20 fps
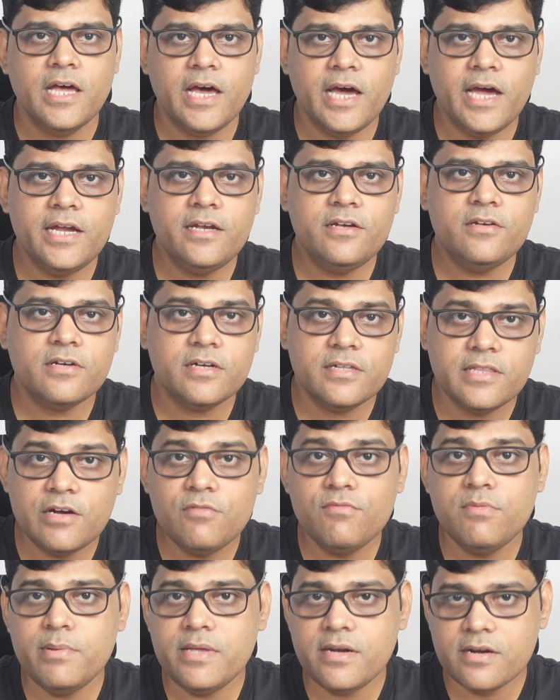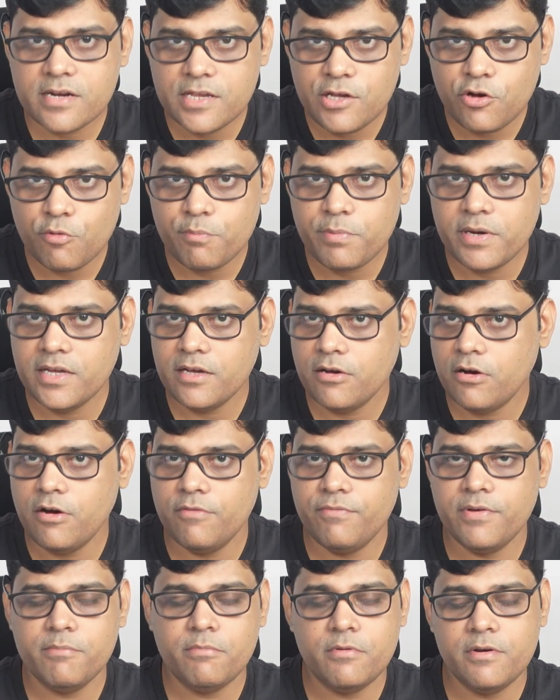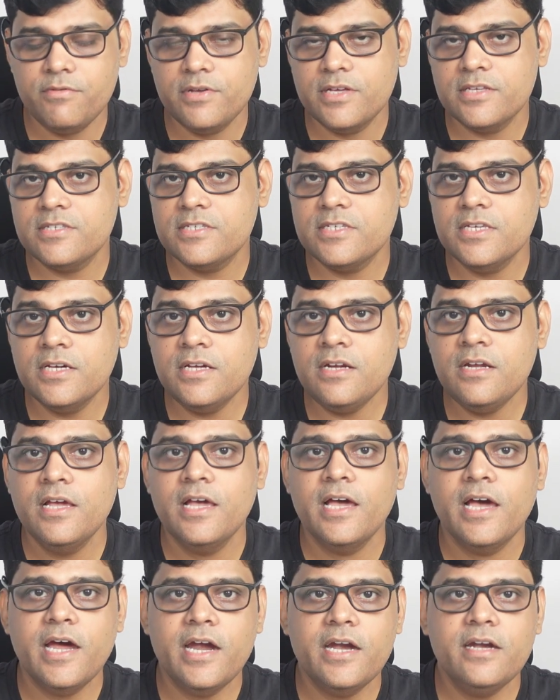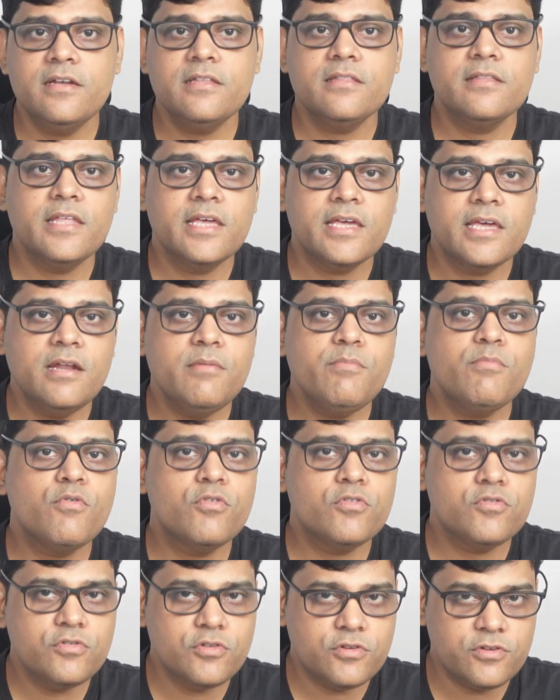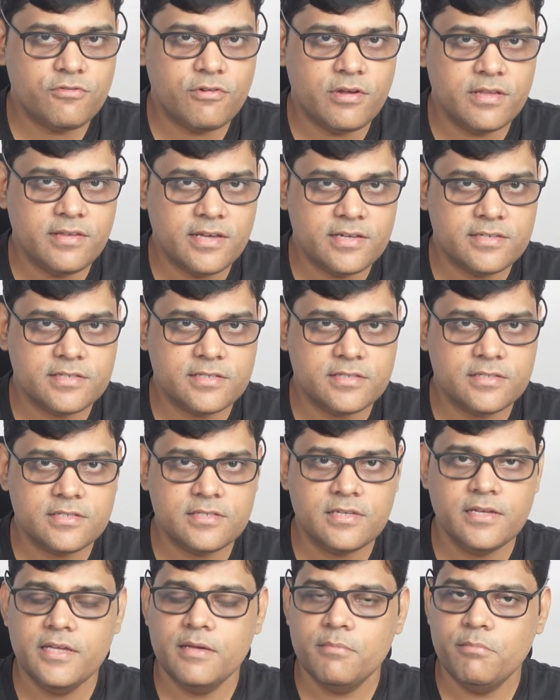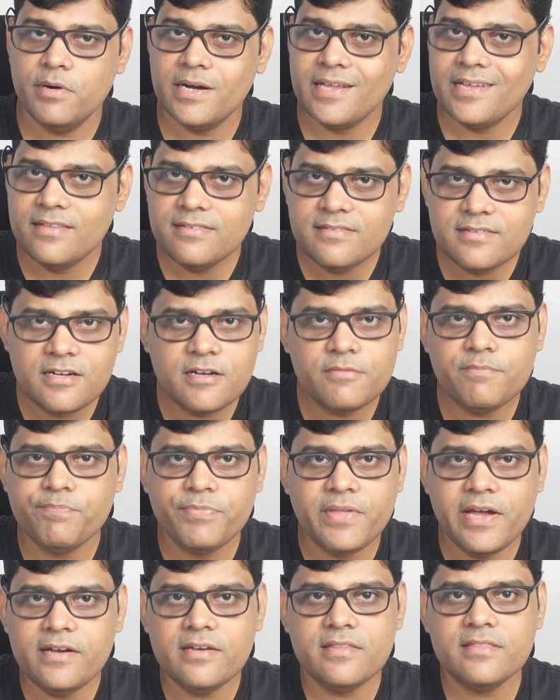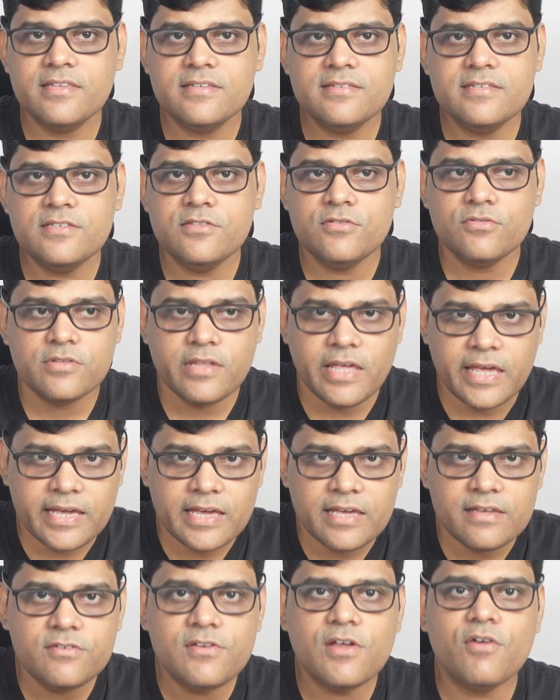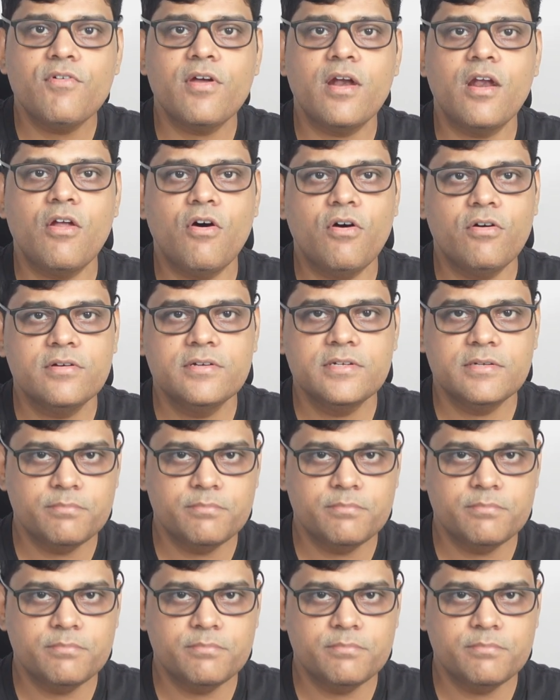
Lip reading: And that will be reopening of a previous year. And they can post those transactions. But instead of, and this is against our law,